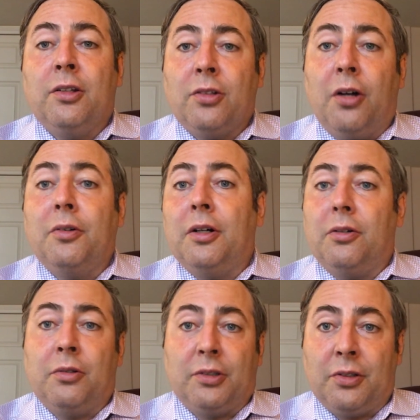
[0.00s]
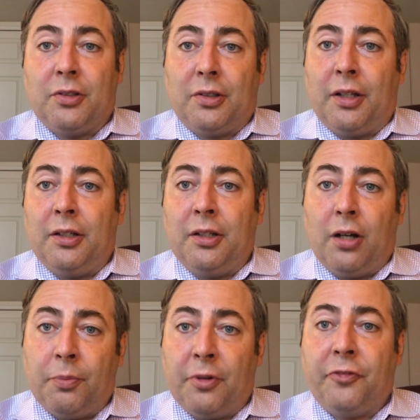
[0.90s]
Torah or to study
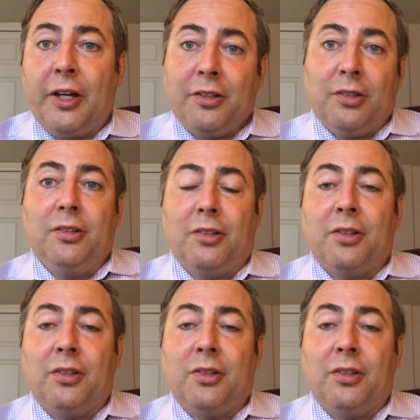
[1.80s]
a profession,